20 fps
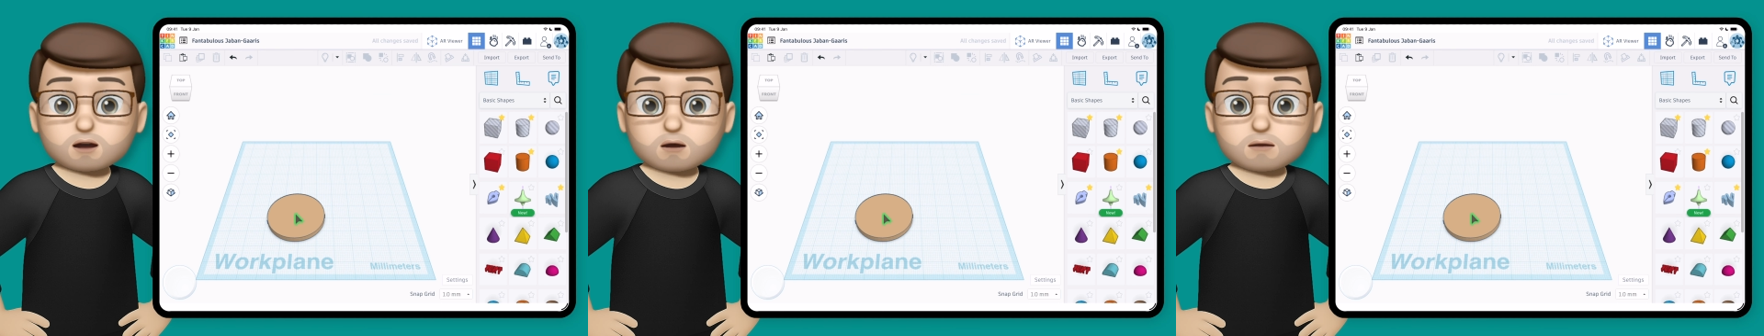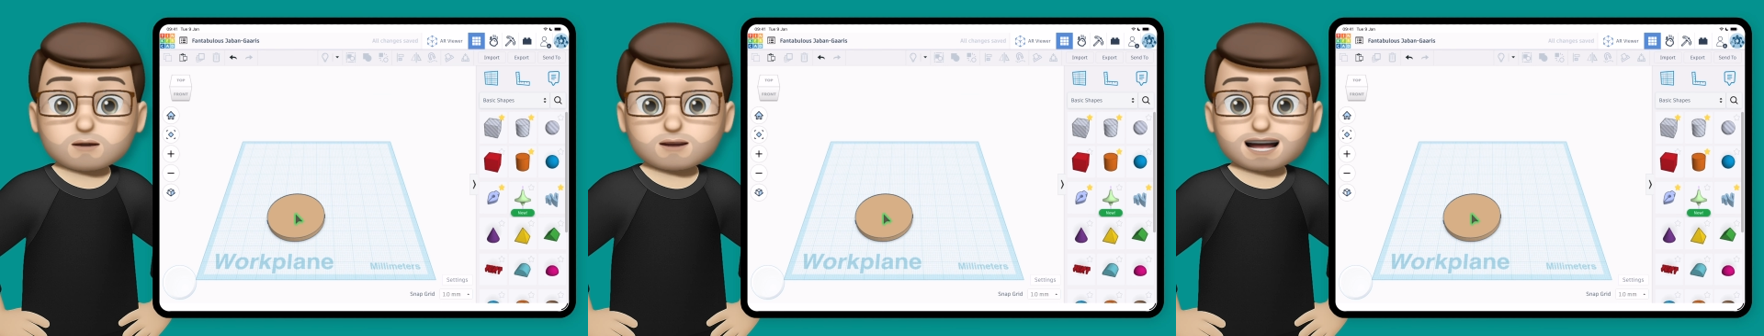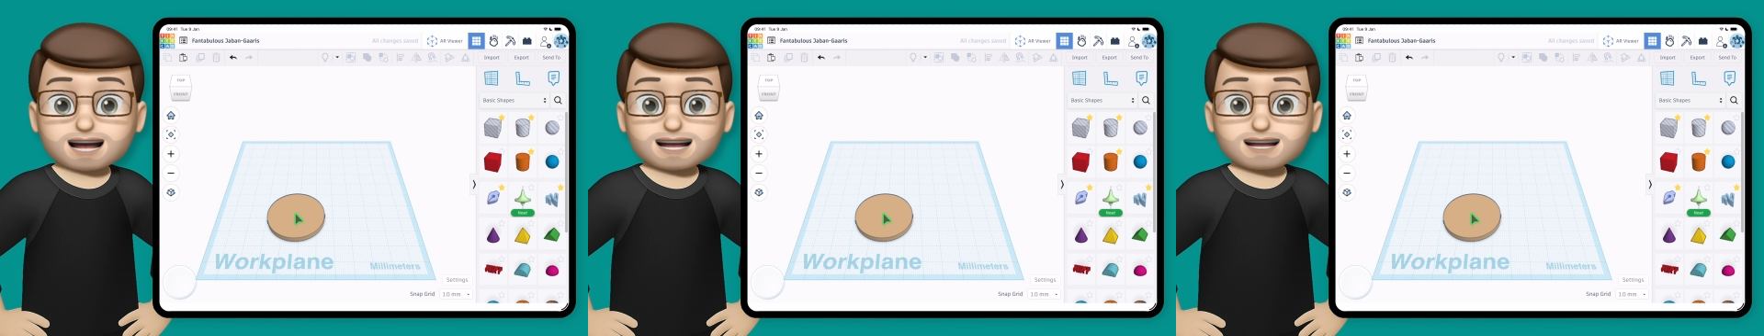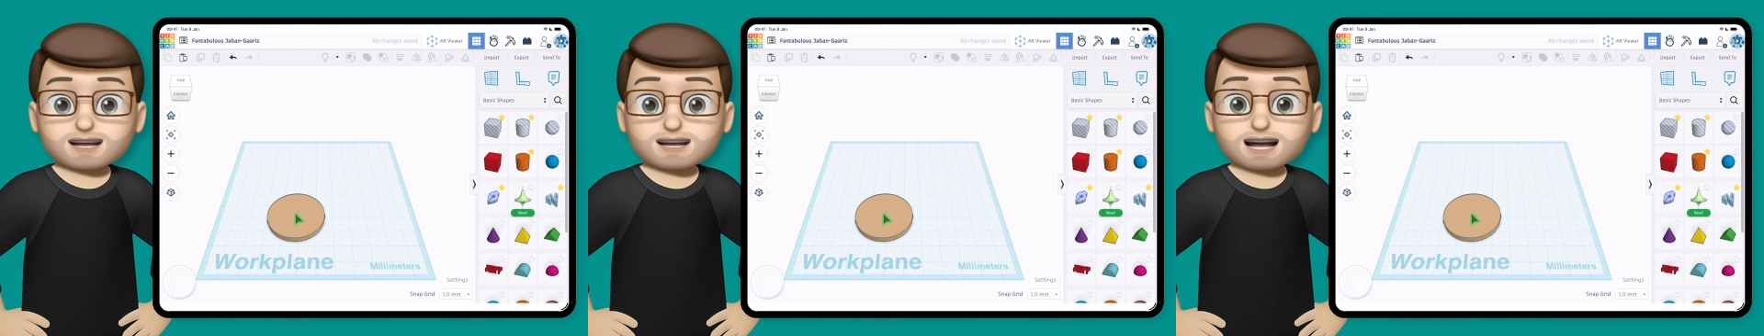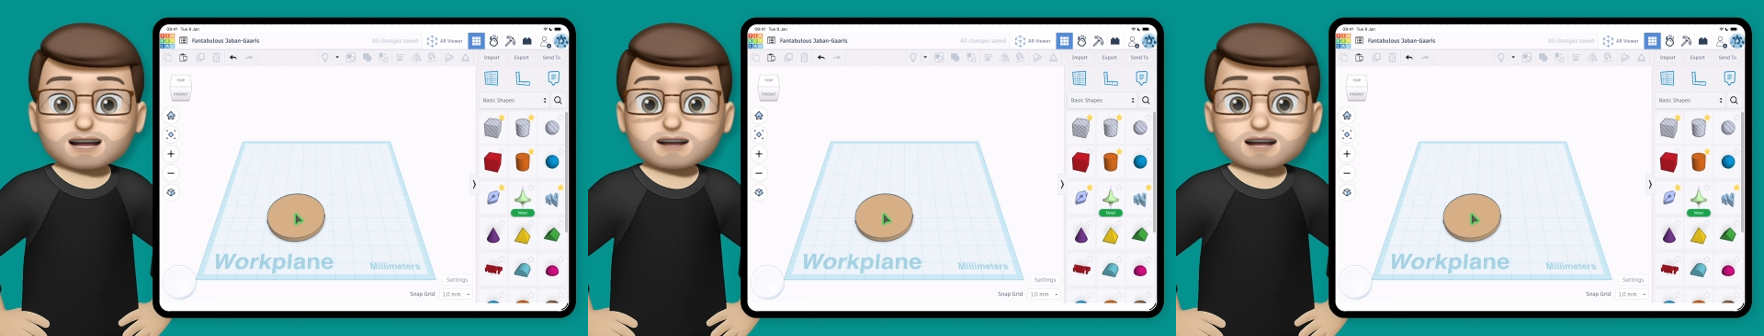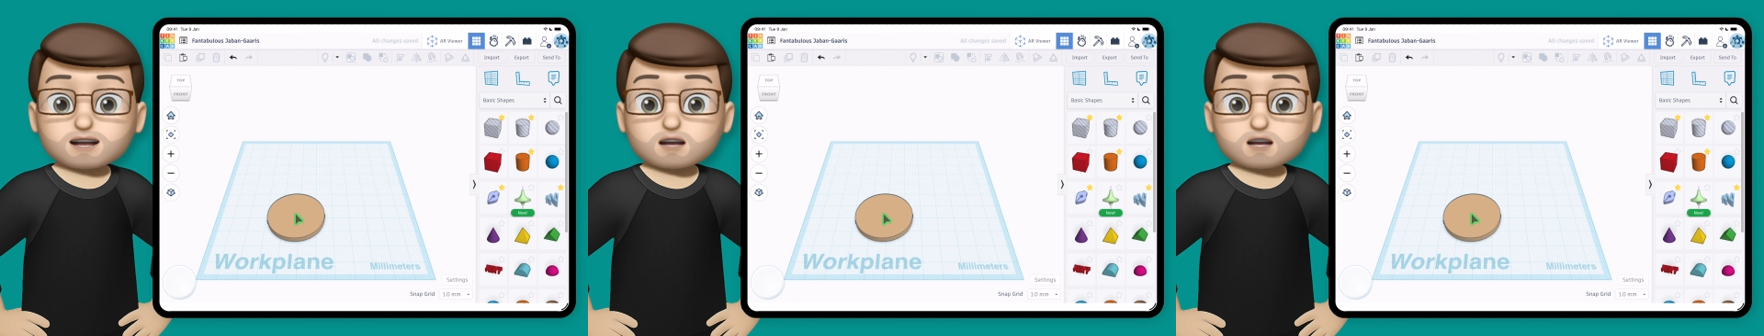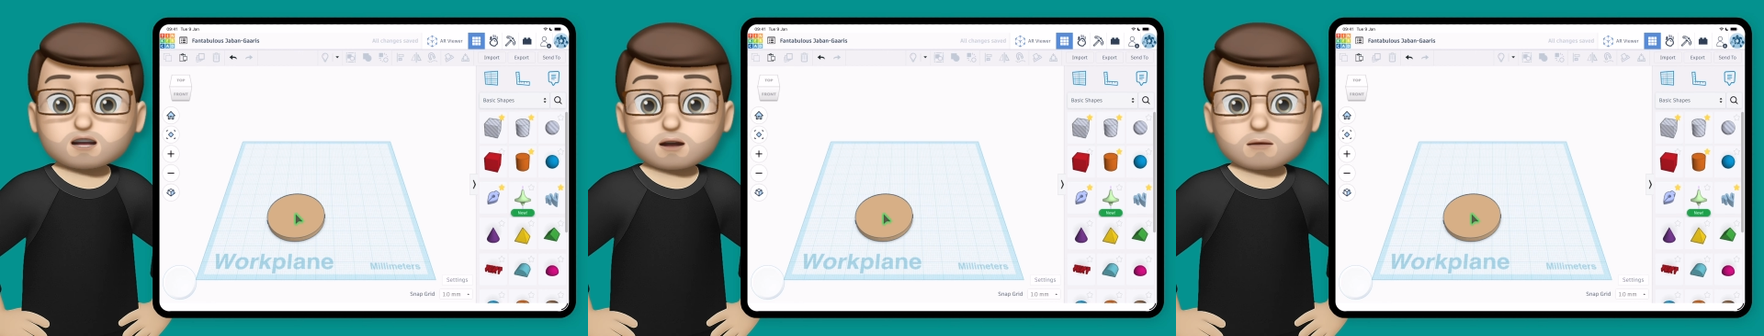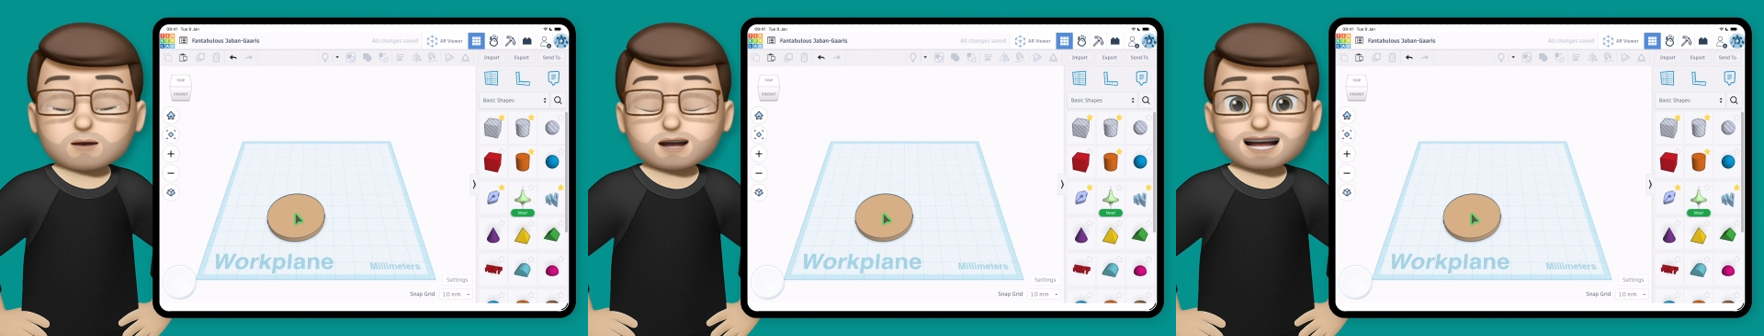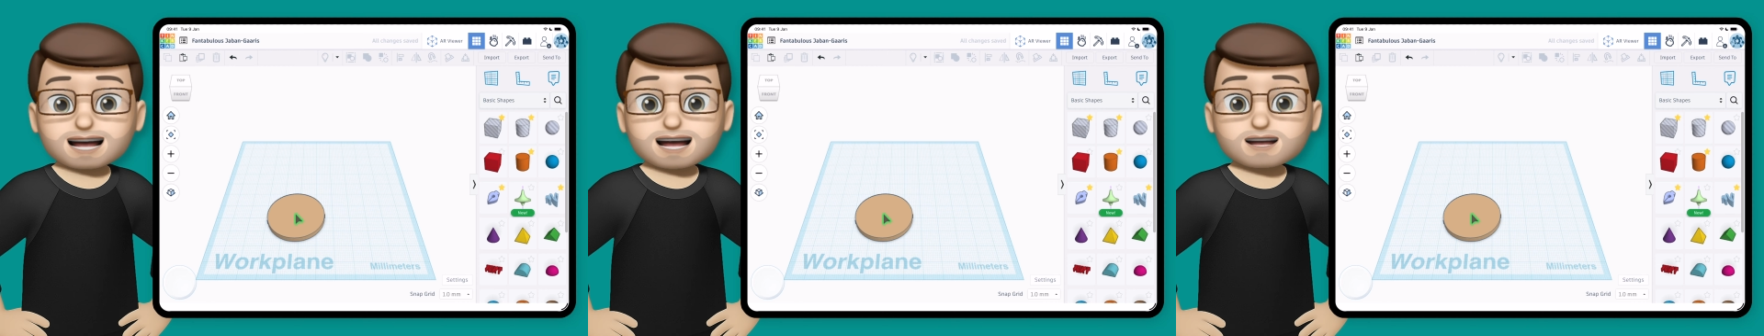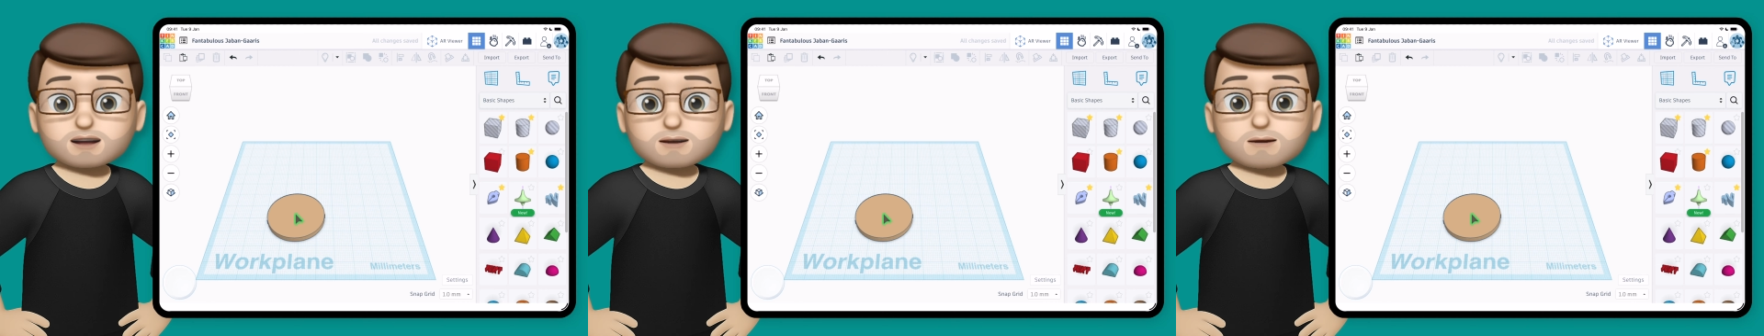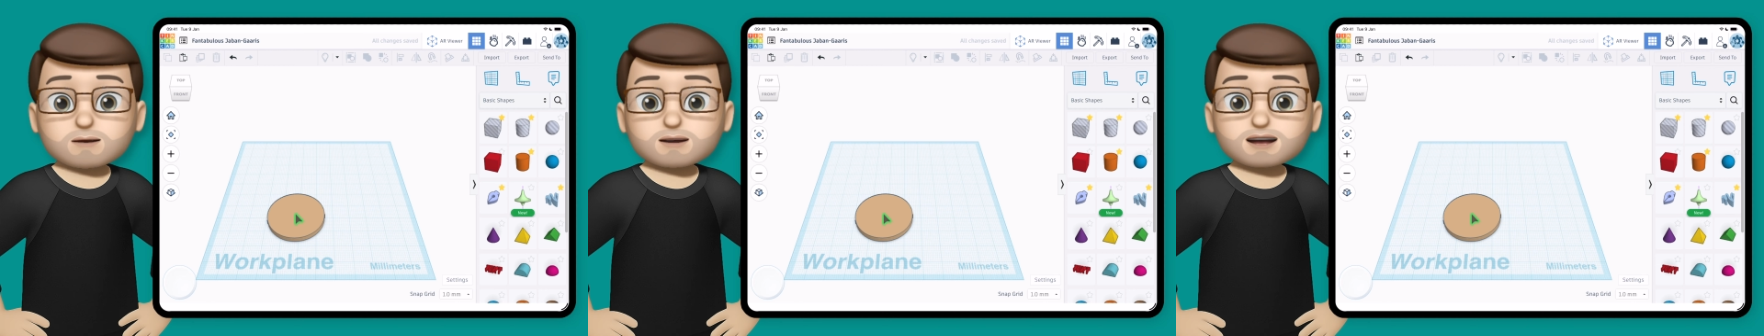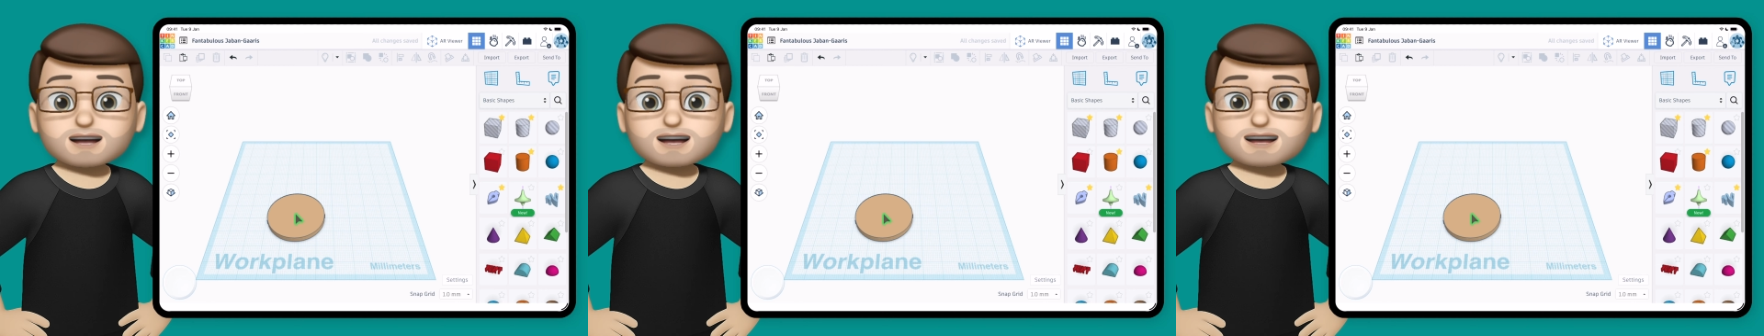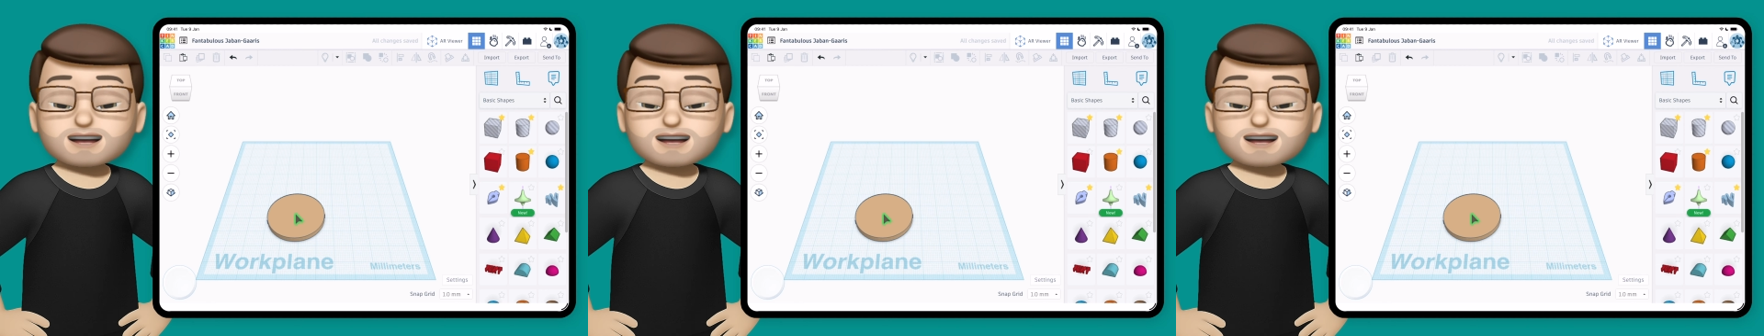objects and then duplicate them